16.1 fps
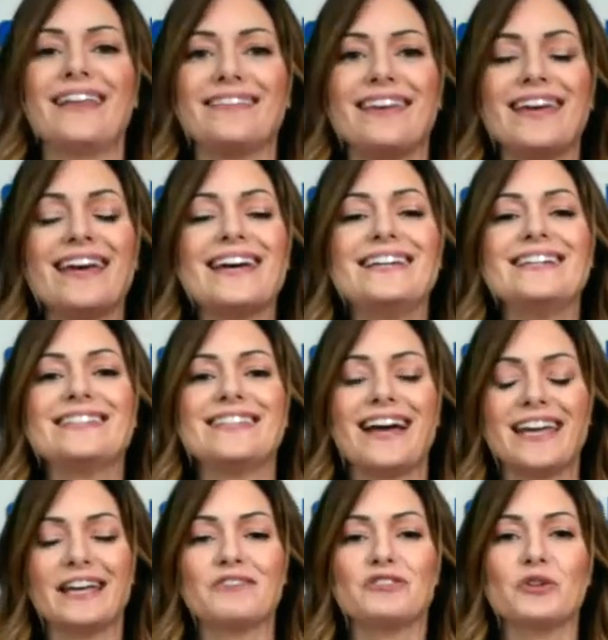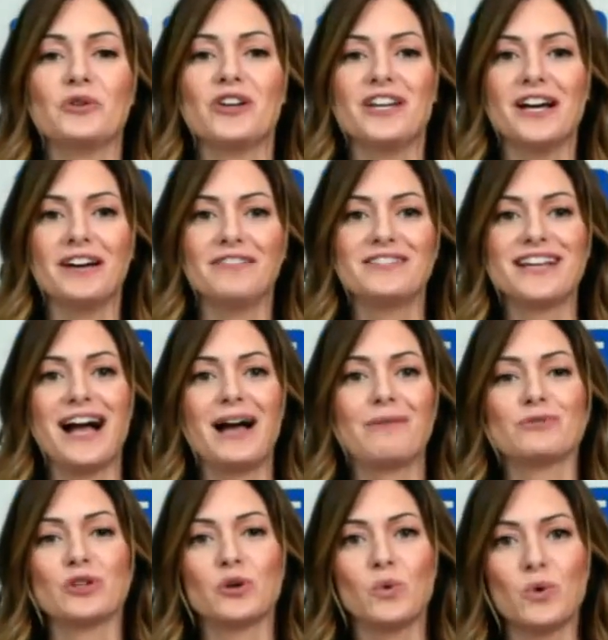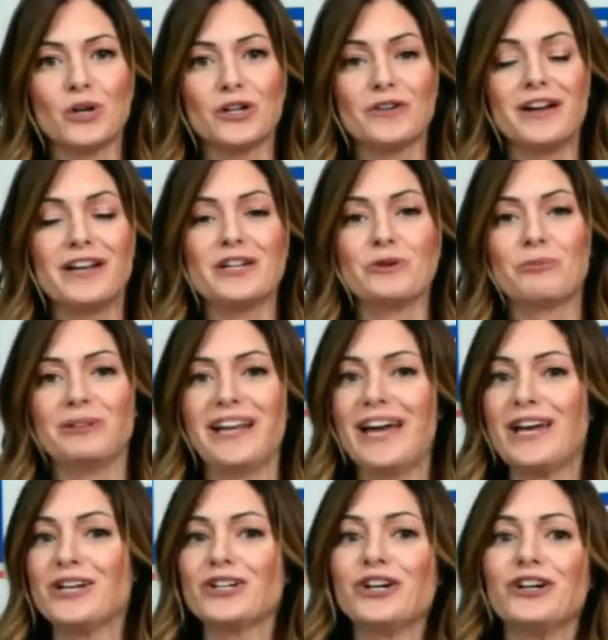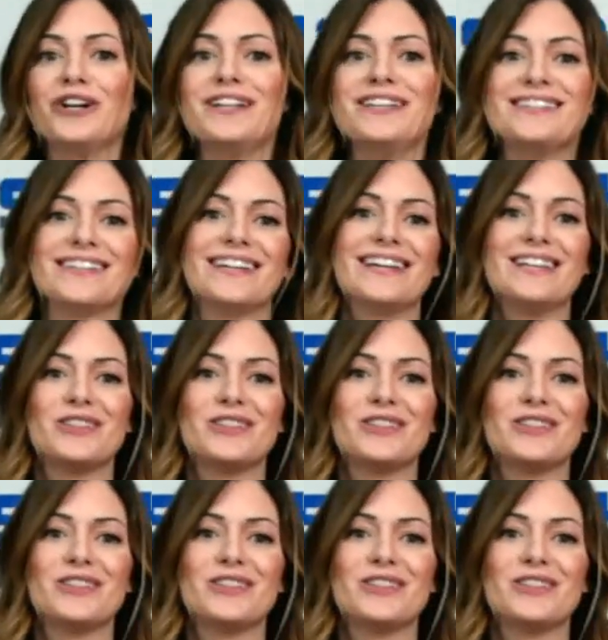At the end, that gives you enough time to order in your blank goods,